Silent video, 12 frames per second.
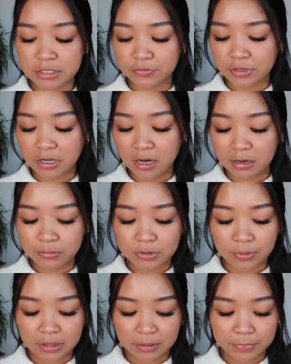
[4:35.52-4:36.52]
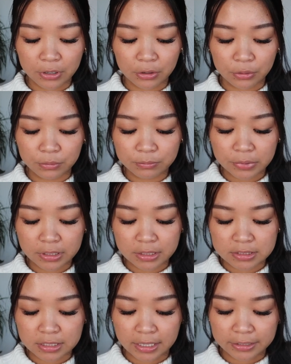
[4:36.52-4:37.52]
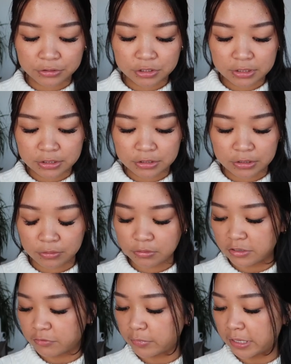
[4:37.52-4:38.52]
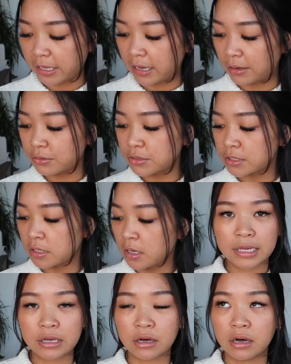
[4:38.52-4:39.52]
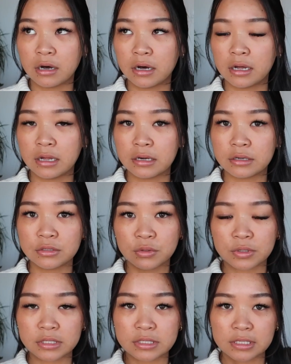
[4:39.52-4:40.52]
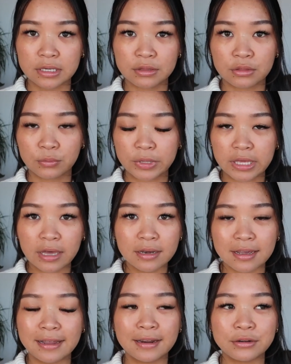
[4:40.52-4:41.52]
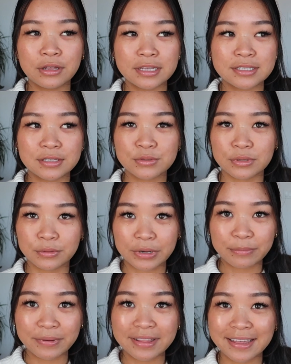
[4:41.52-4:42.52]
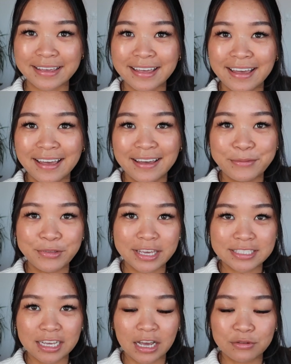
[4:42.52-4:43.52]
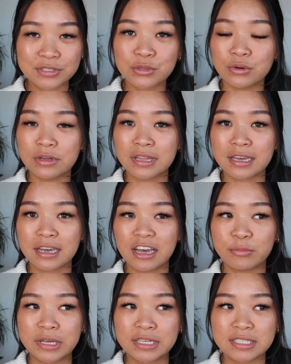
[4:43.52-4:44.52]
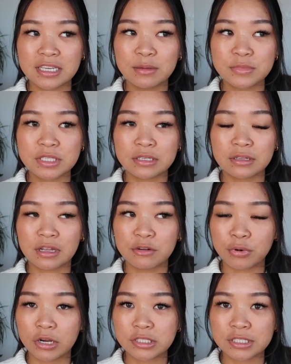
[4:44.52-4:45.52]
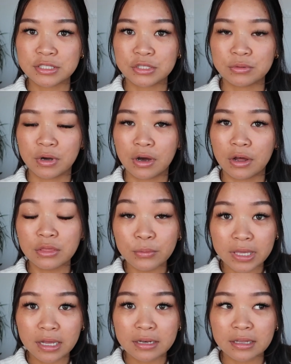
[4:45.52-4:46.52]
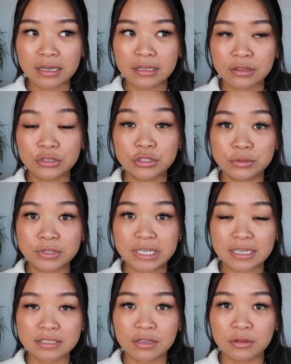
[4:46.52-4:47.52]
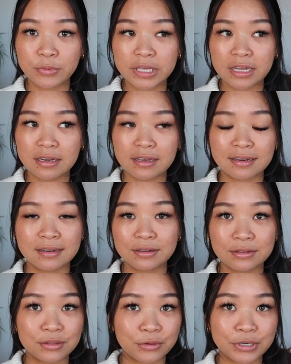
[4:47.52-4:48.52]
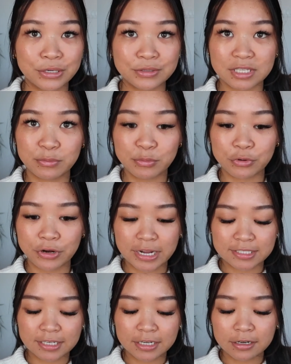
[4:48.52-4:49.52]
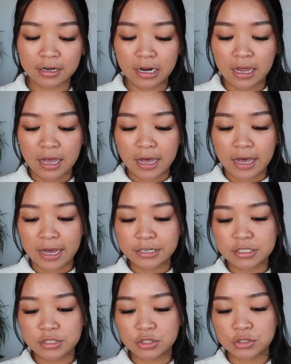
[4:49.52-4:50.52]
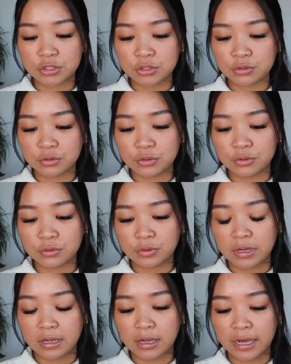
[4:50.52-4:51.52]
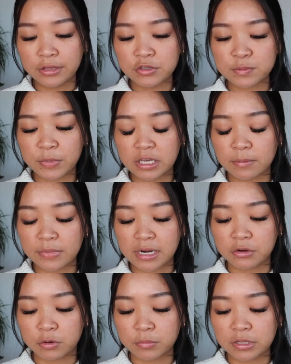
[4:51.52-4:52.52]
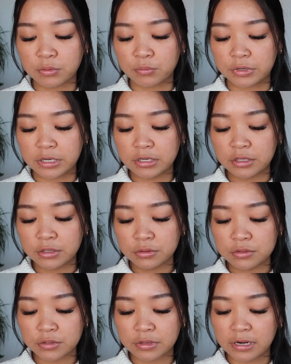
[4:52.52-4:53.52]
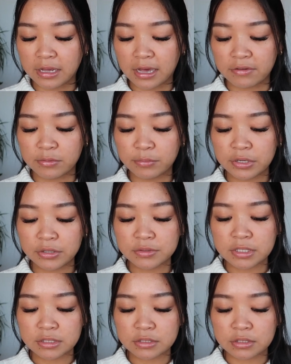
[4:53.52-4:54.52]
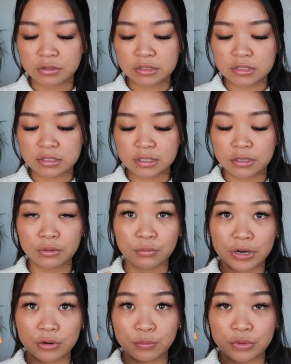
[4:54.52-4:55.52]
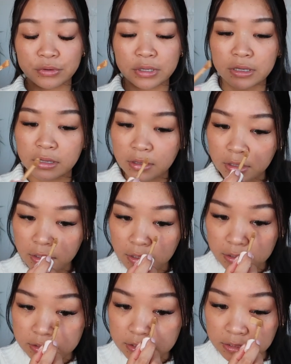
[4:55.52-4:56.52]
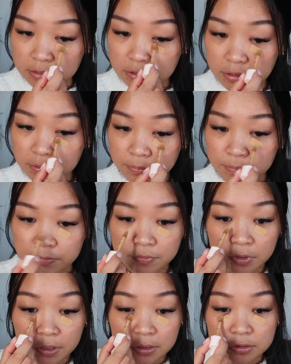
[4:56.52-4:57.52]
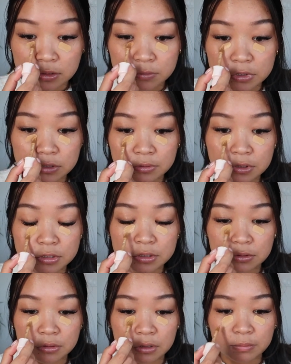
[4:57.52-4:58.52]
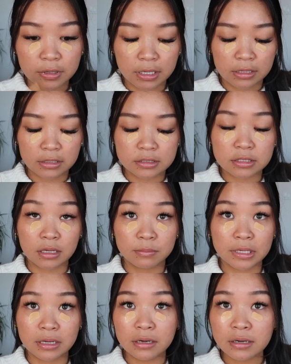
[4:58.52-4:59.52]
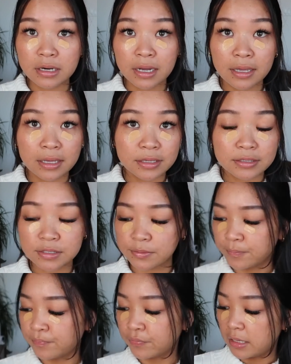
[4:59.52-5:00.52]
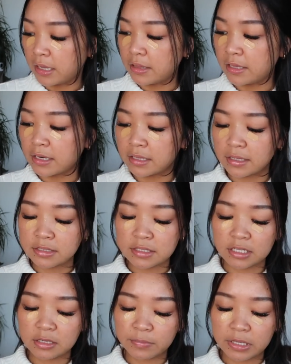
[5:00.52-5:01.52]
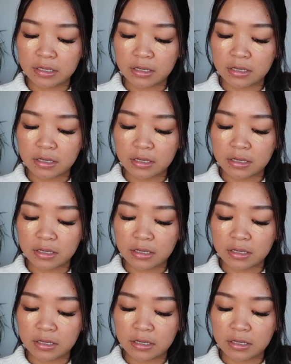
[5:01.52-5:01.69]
a different combo while I'm home because I usually don't leave my house like on towards like the weekend. I know that sounds really weird, but like because I have school and like I have my exams and a lot of projects due on the weekend, like the due date is on the weekend, and Lord knows I'm a procrastinator. I use makeup that I normally wouldn't use or that I haven't been using. So this is like a Rare Beauty concealer. So I'm just going to apply this on my under eyes. And then I like to take my